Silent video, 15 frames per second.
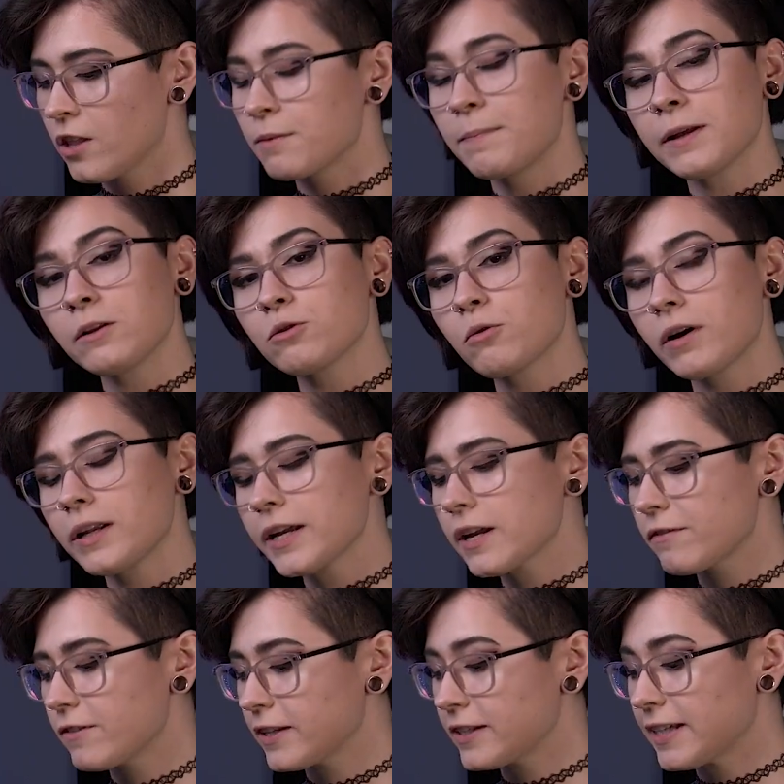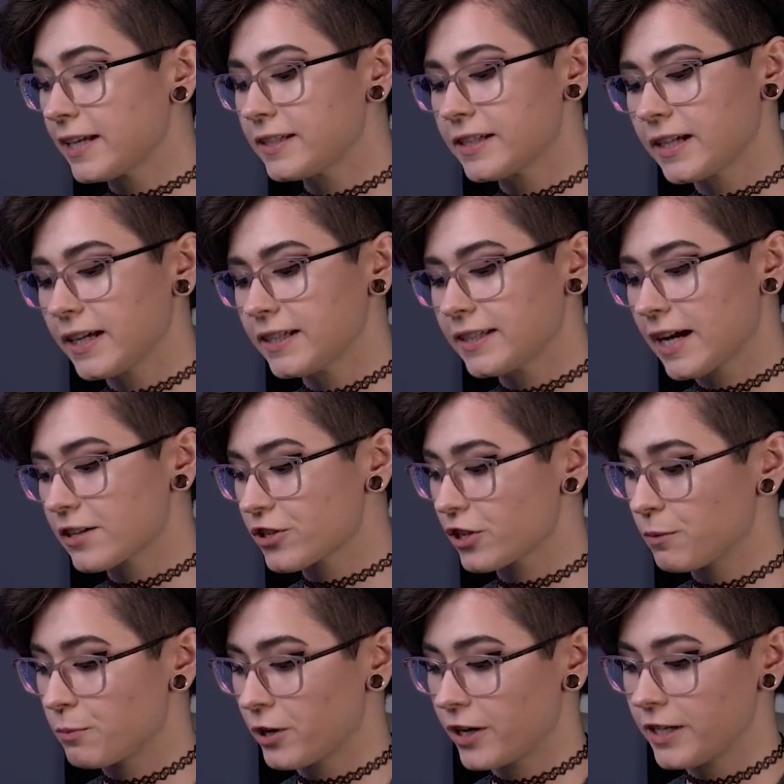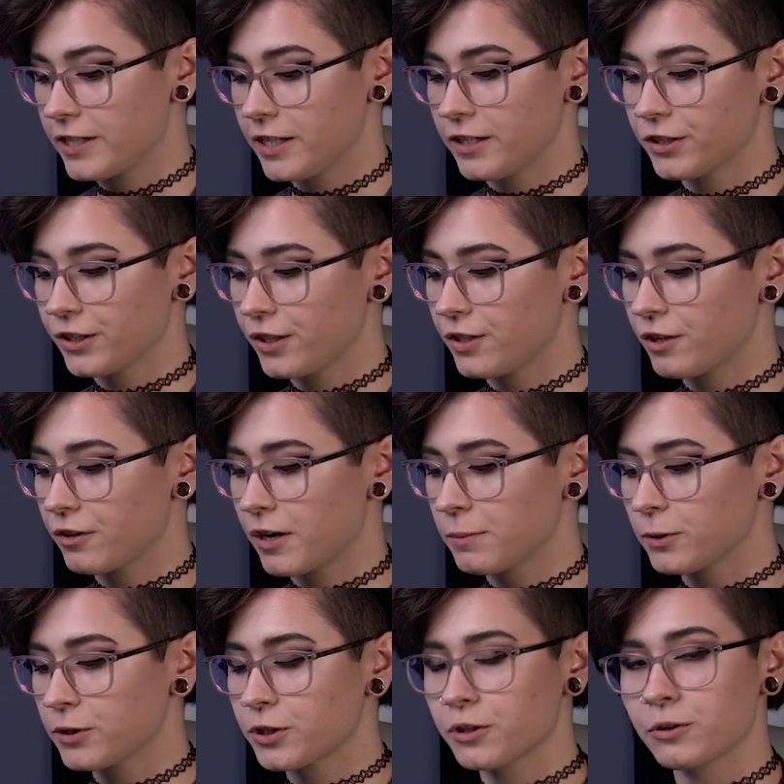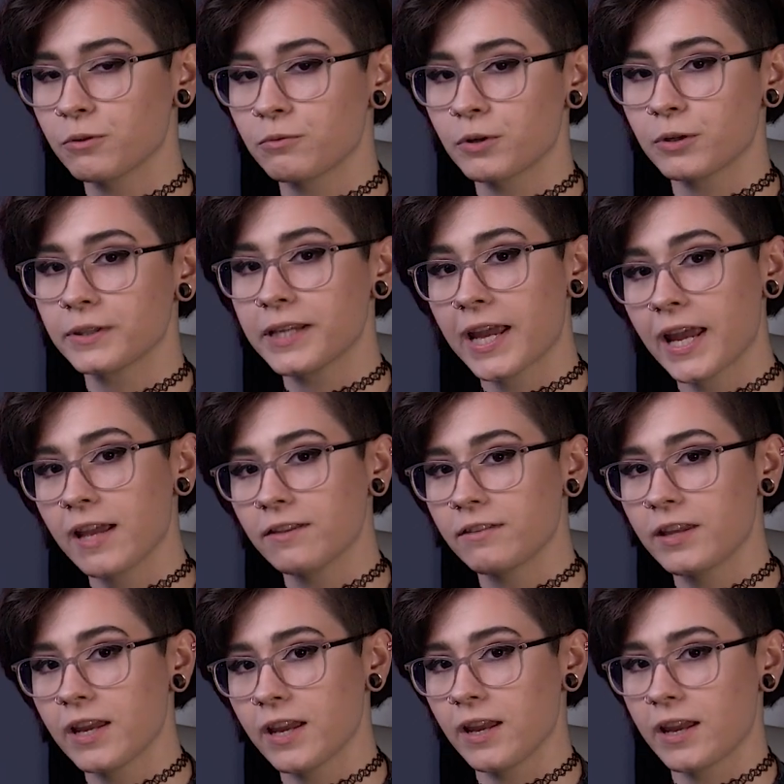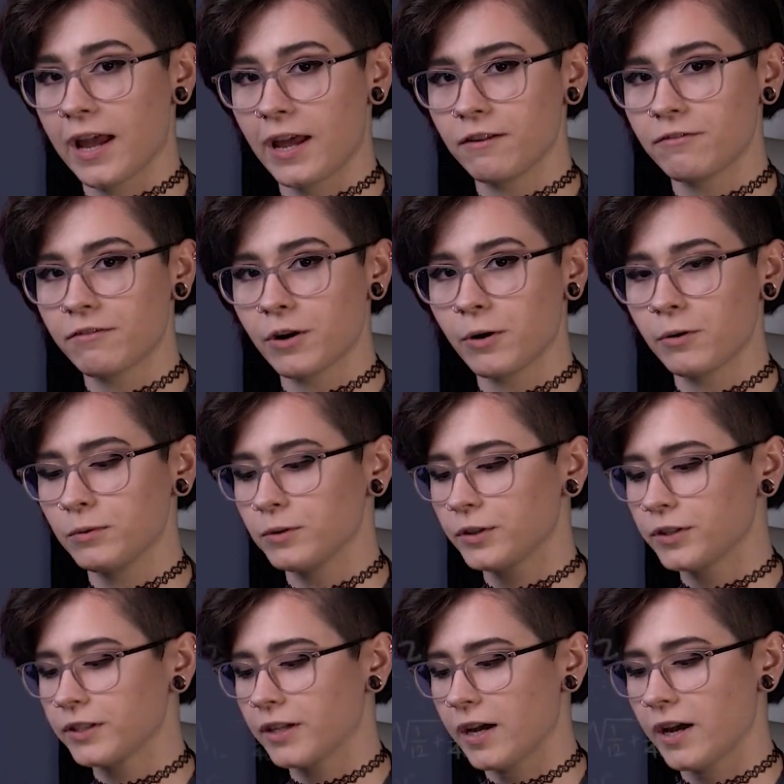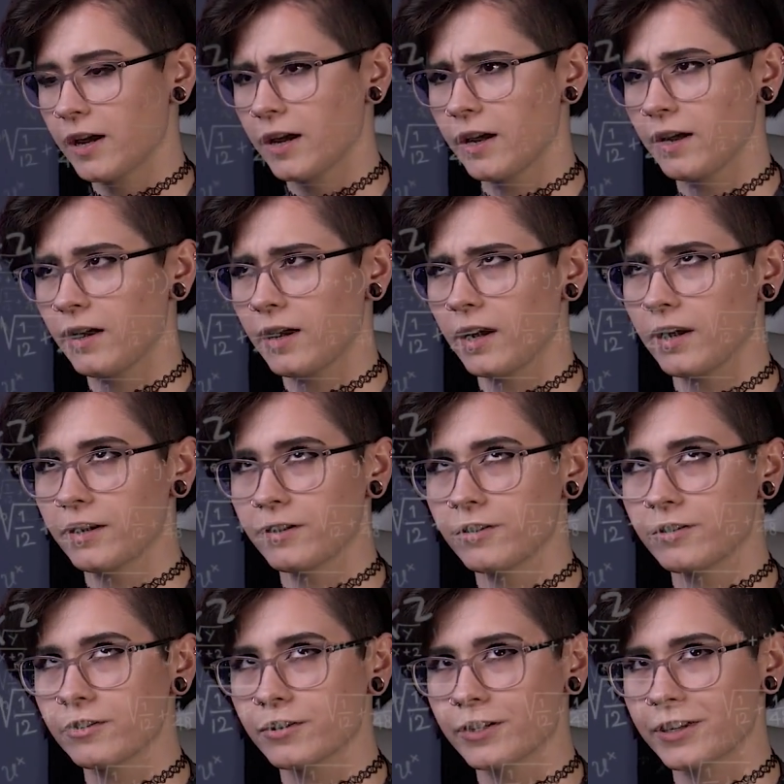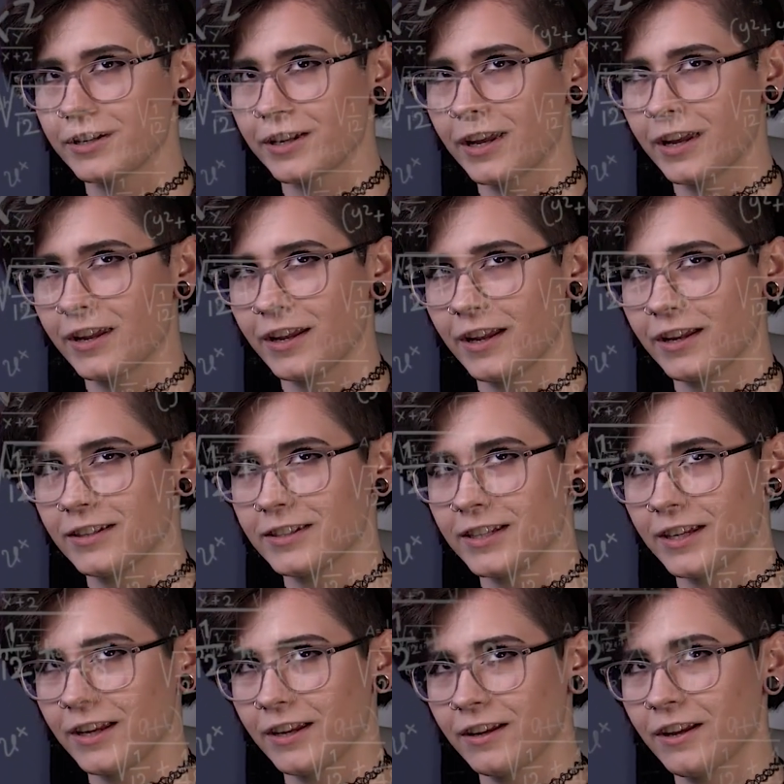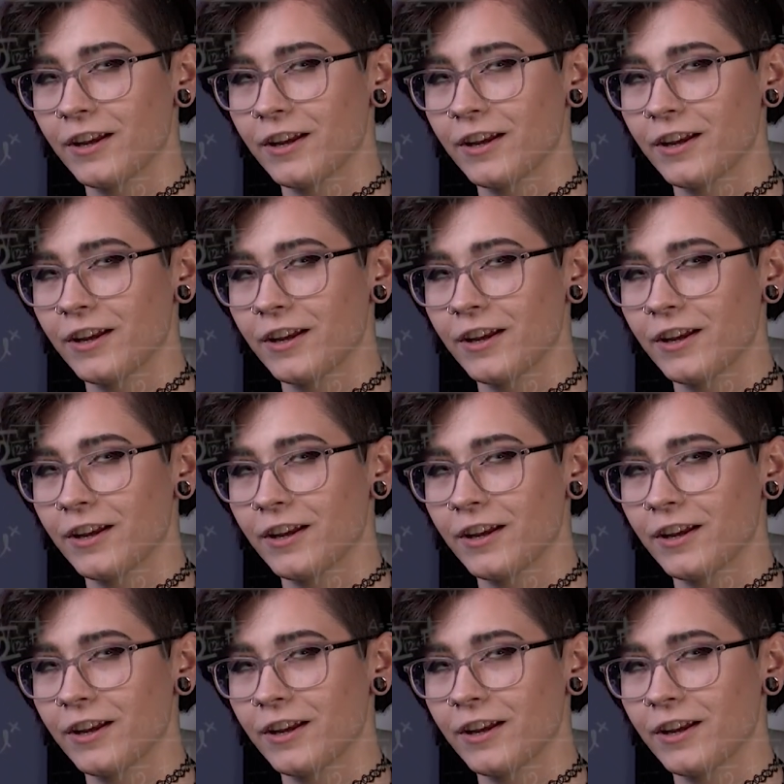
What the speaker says: Build quality of this headset is actually pretty decent. You're able to rotate the headphones 180,